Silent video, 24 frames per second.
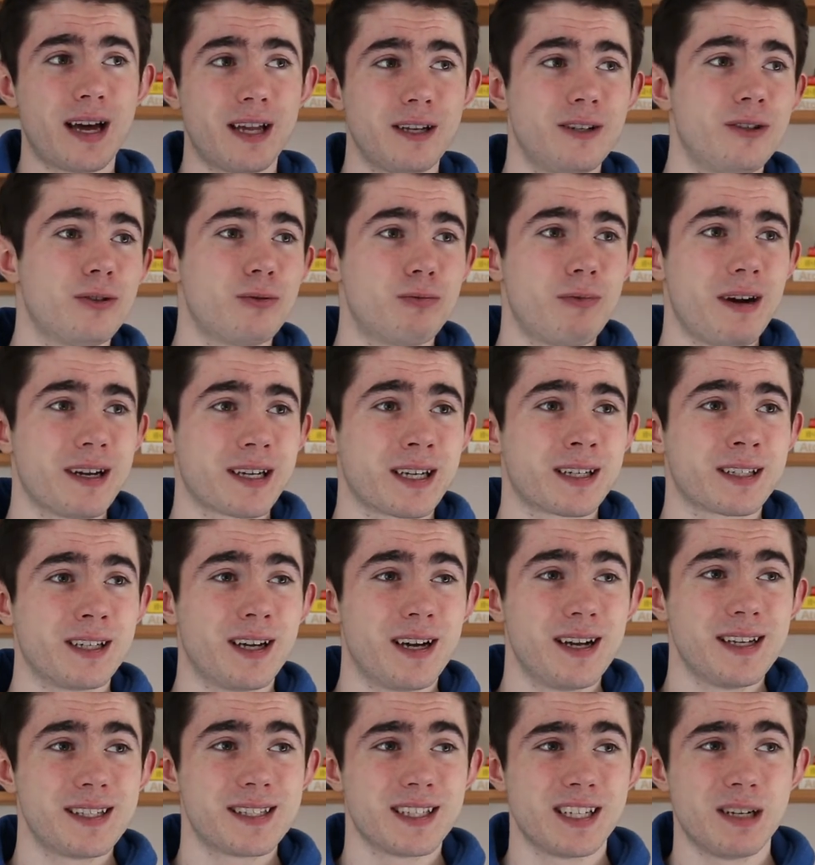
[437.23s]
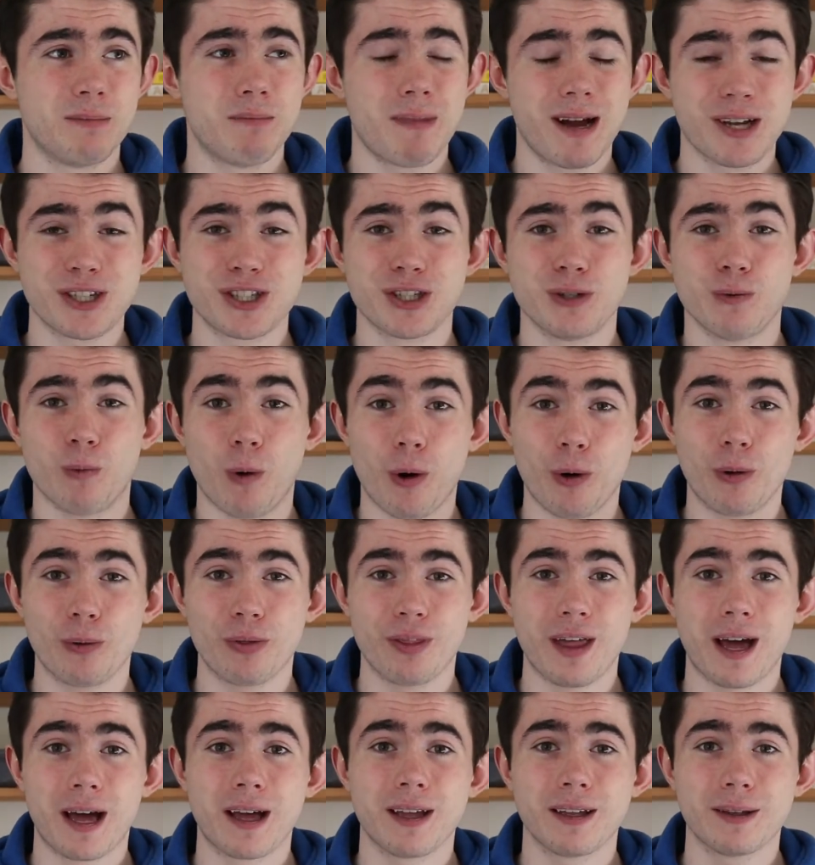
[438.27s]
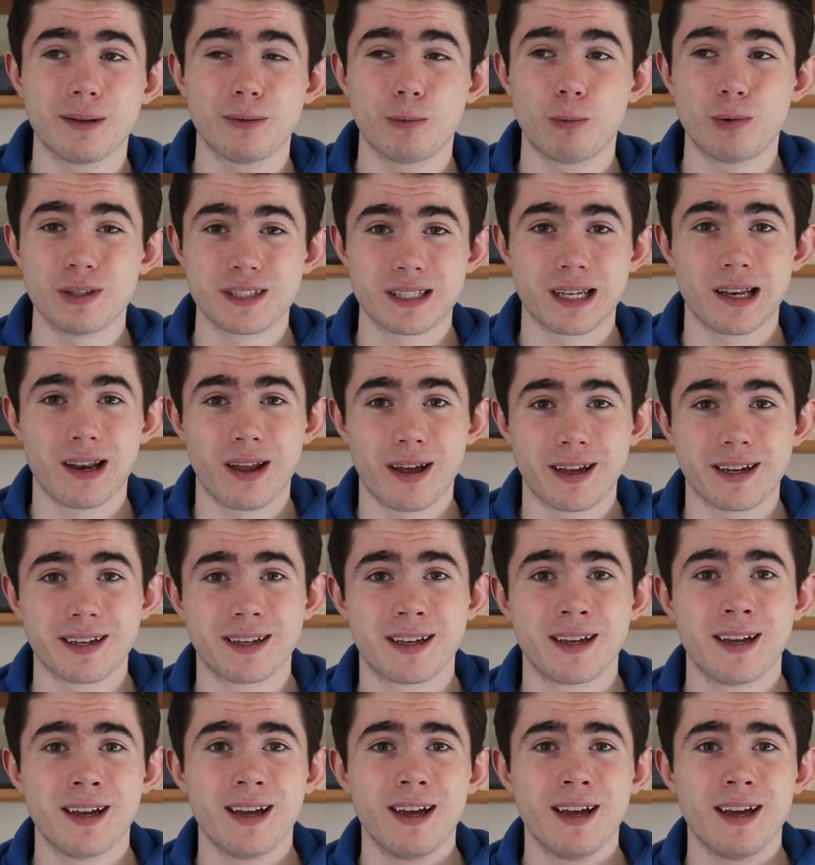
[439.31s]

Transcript: and recognise and imagine what that was like